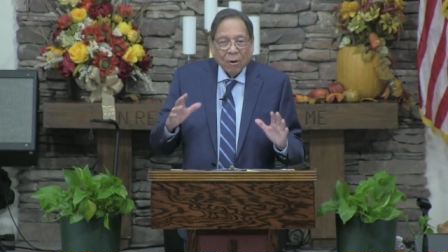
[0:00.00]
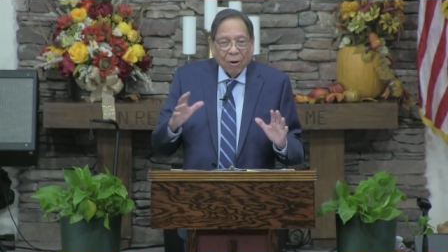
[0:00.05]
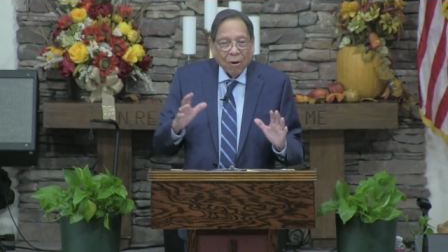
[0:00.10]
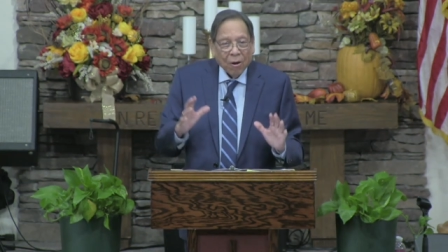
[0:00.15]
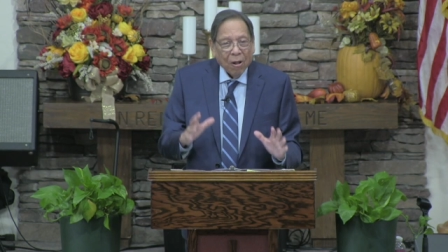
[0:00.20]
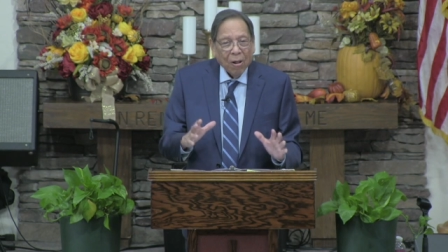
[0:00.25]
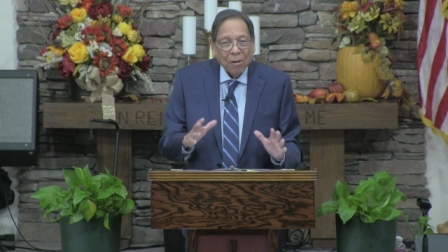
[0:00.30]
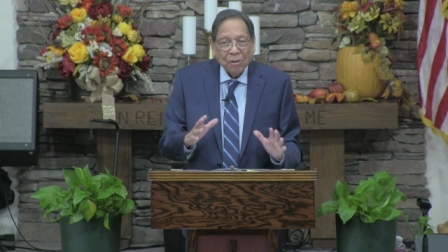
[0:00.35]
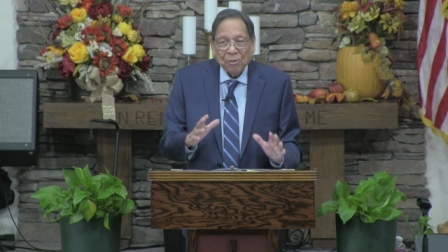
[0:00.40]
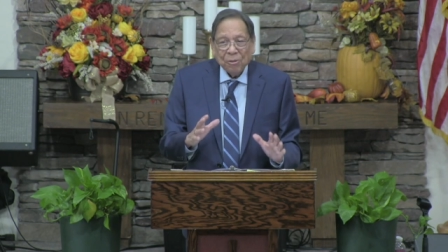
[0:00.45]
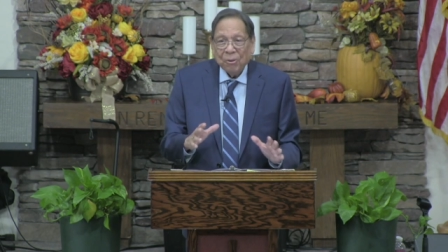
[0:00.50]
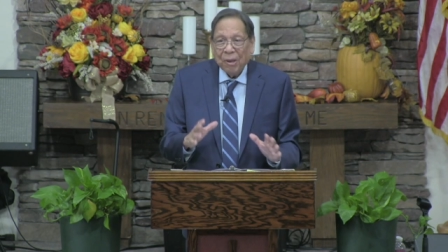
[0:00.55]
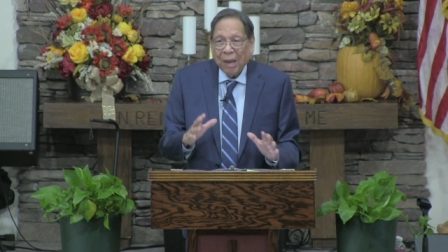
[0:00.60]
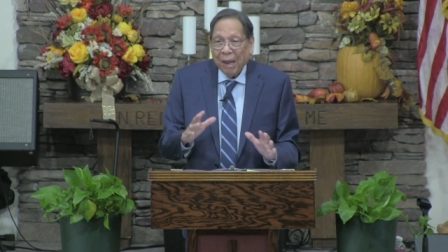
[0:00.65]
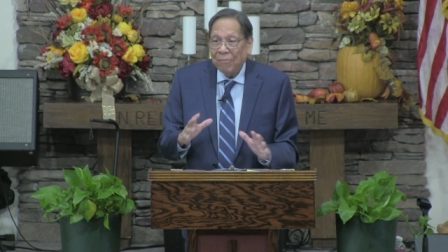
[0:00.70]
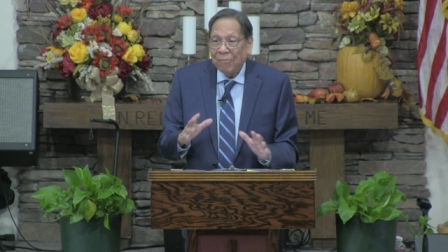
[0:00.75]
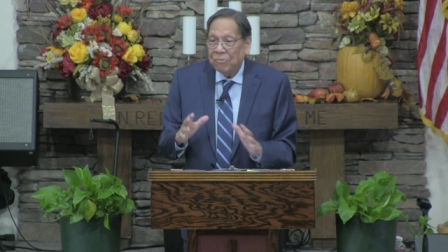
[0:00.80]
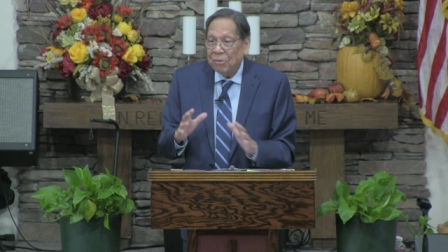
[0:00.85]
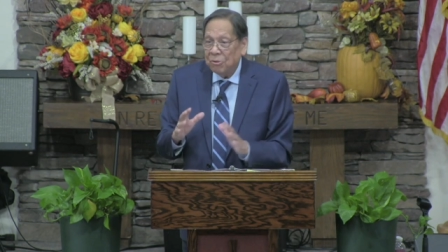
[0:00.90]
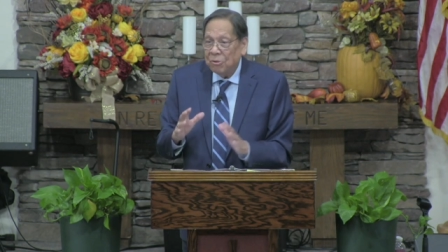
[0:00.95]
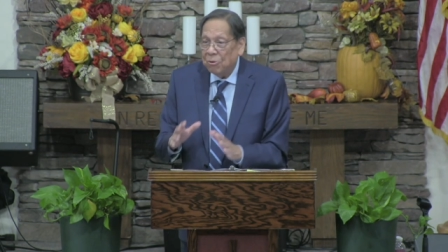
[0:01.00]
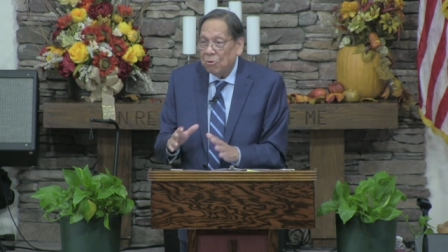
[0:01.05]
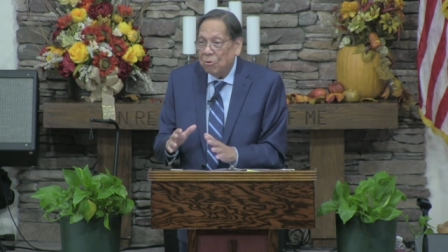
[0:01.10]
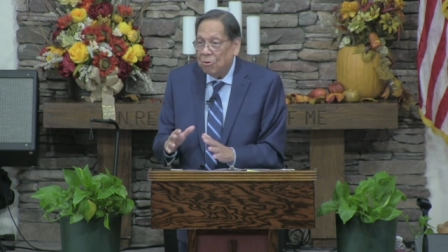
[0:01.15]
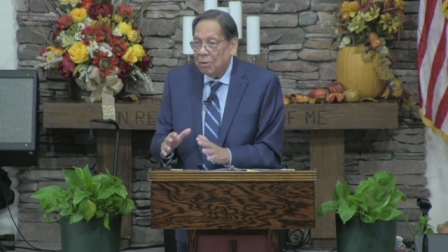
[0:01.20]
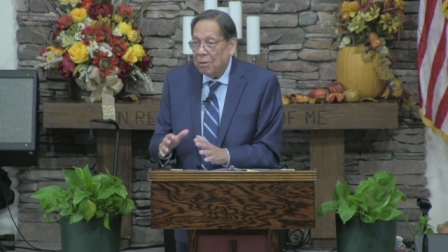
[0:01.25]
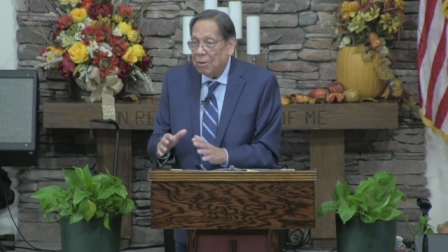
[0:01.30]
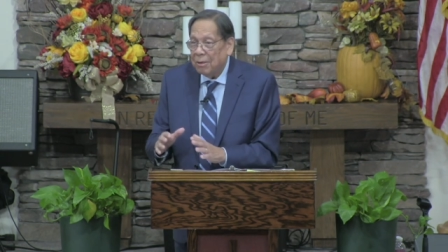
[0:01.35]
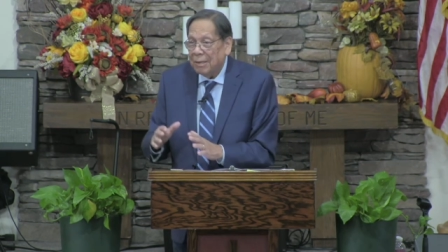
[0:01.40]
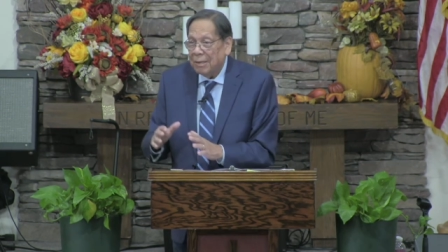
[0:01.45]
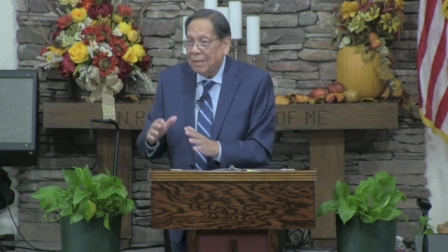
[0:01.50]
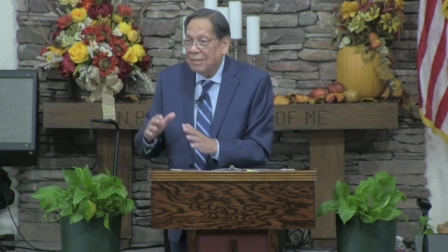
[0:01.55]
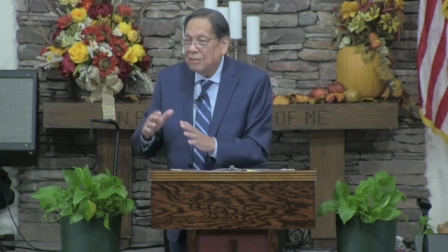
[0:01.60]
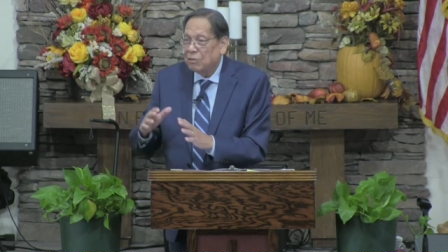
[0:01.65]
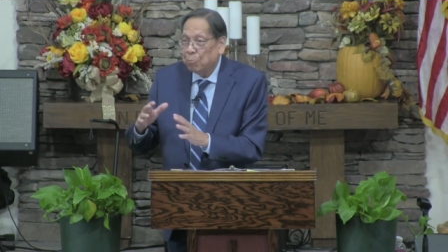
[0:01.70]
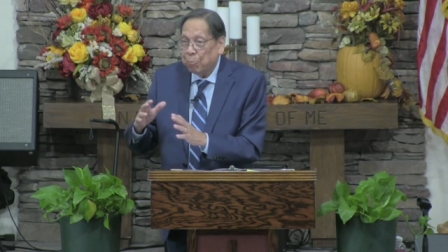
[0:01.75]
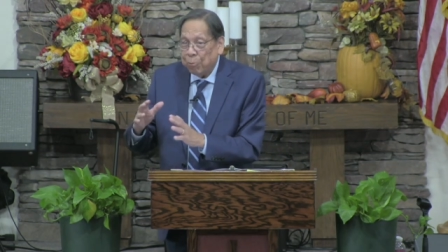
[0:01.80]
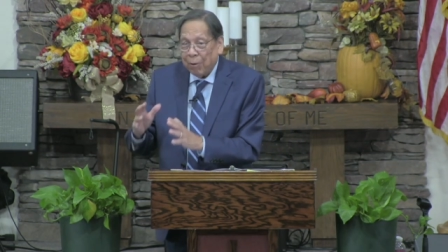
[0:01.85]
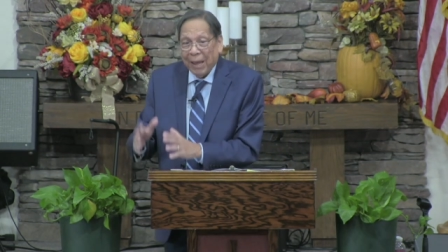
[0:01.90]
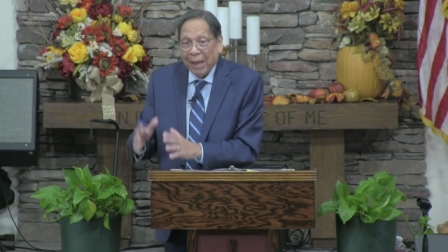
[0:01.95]
All you have to do
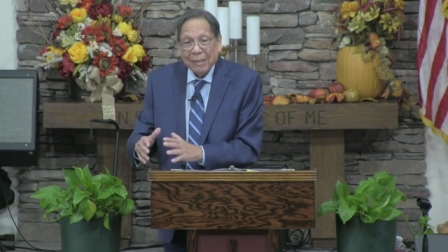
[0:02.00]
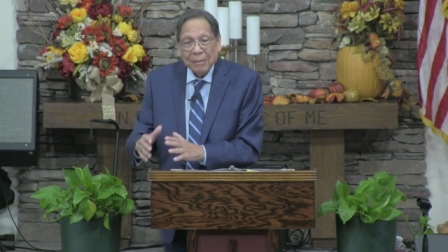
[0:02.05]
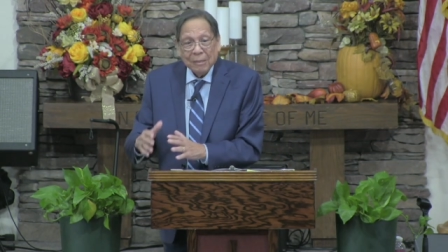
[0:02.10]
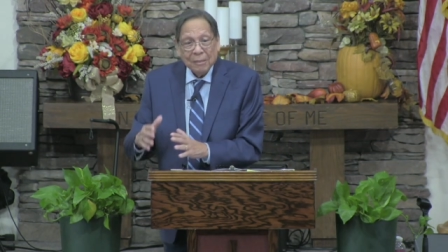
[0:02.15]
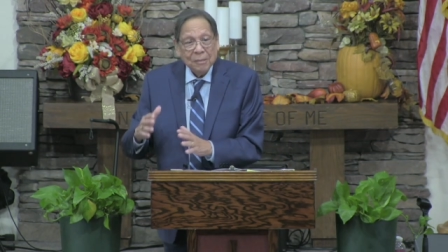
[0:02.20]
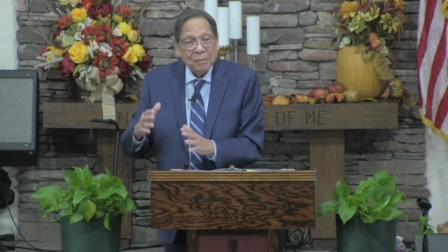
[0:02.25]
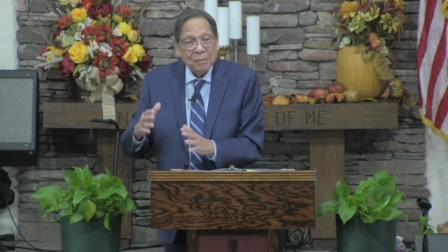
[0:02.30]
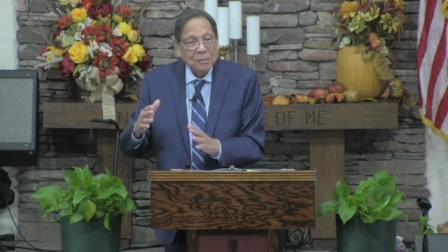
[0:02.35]
is plant